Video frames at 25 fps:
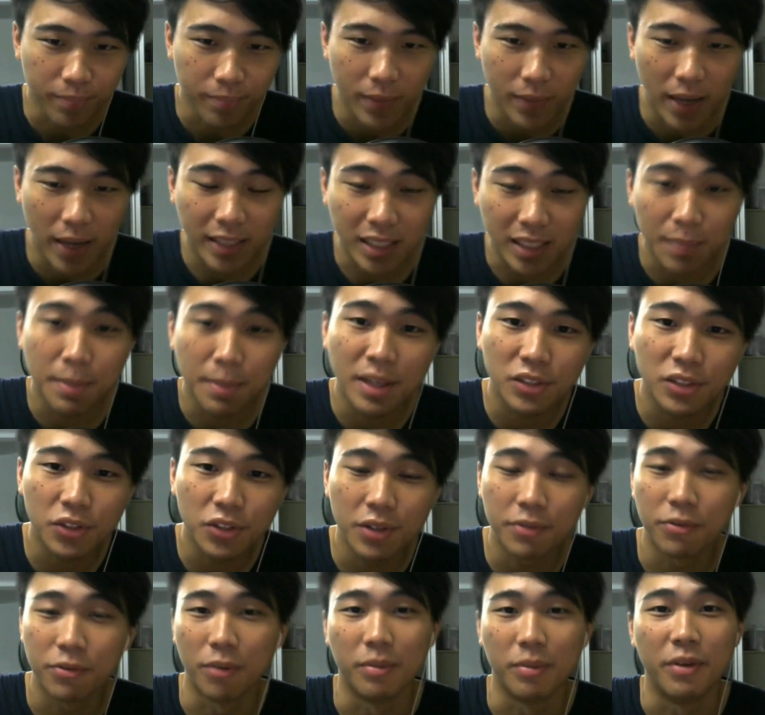as I
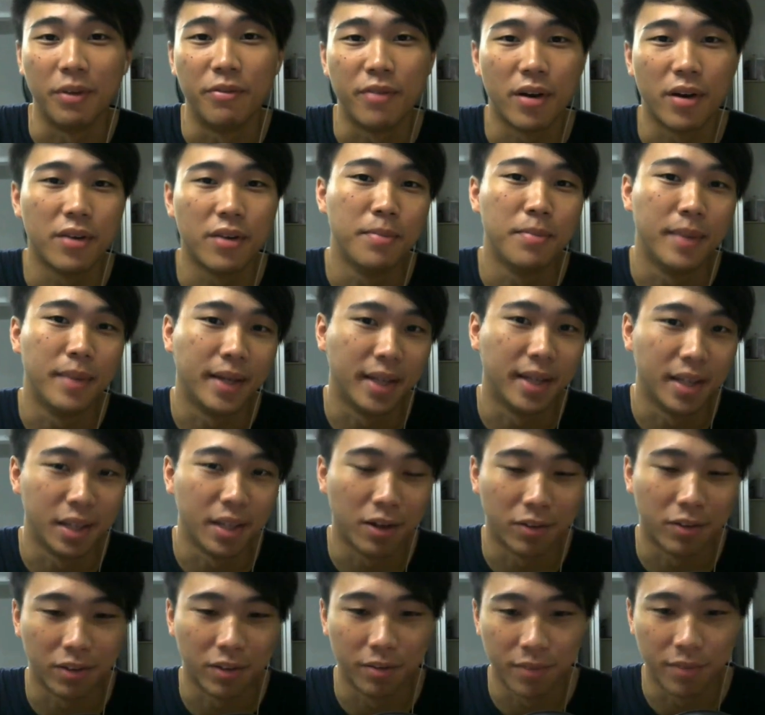mentioned from the very
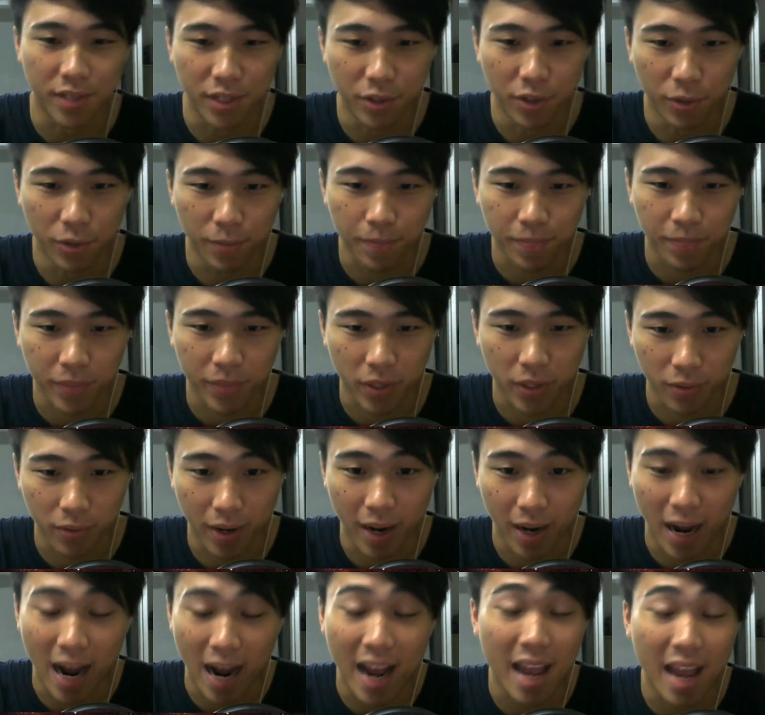beginning of the video,
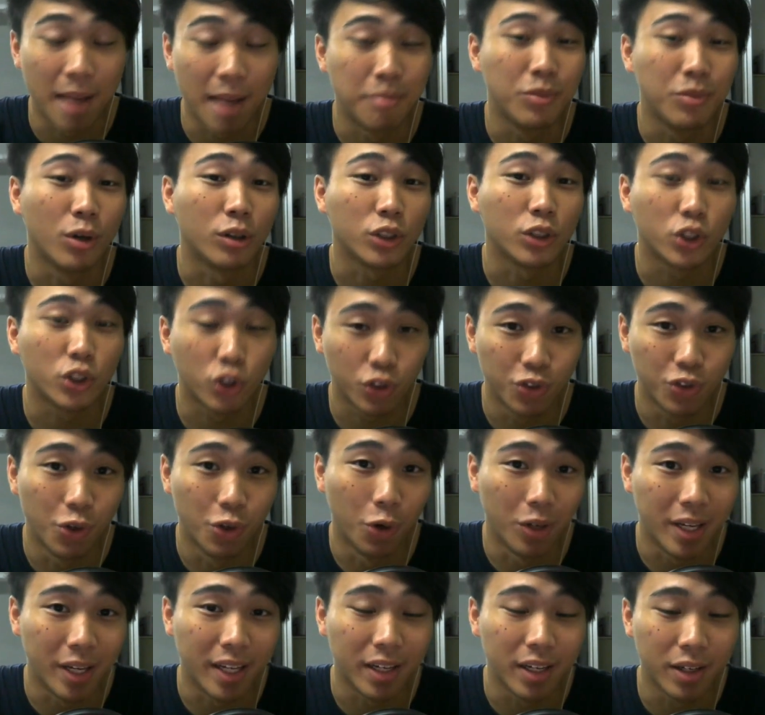right? I am not
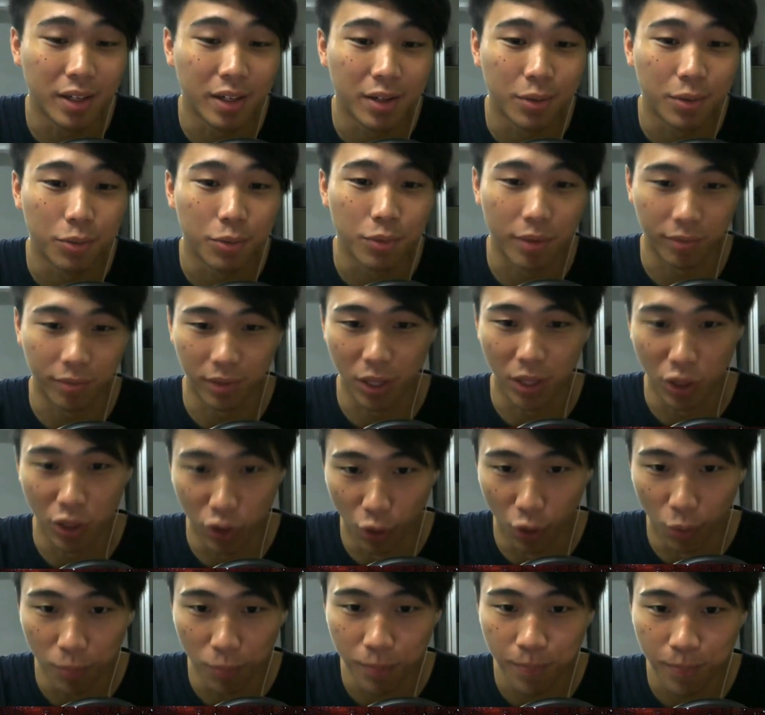trolling with the
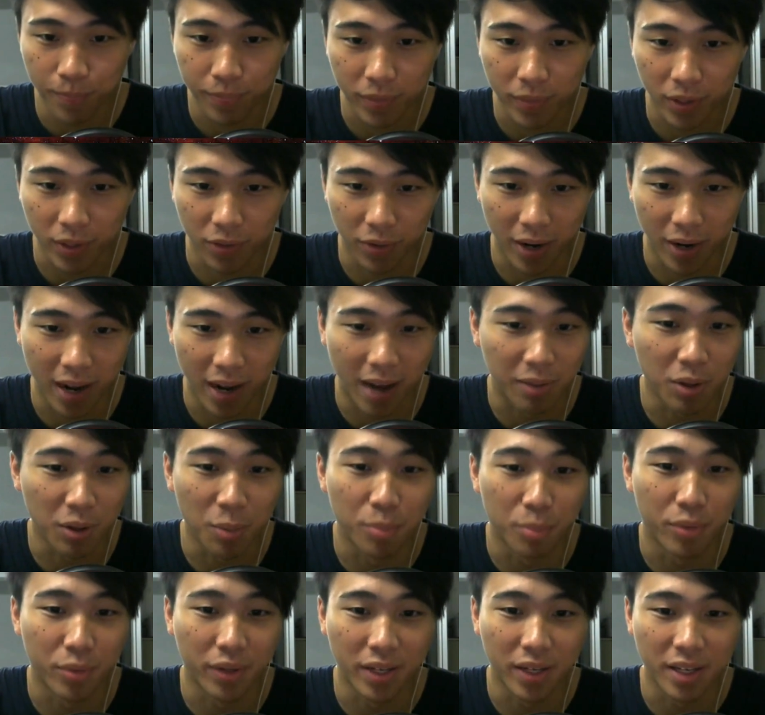gnome, right? I'm
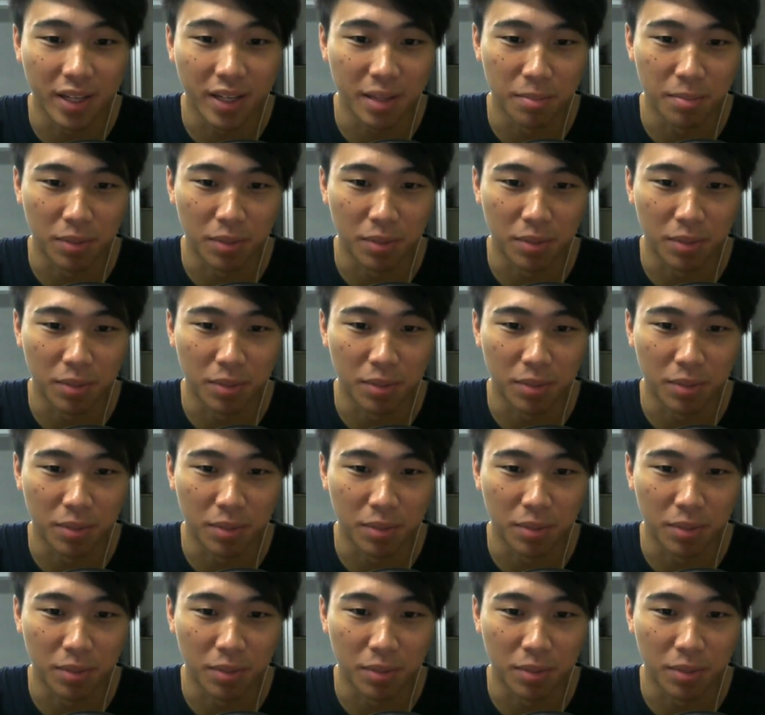not bringing it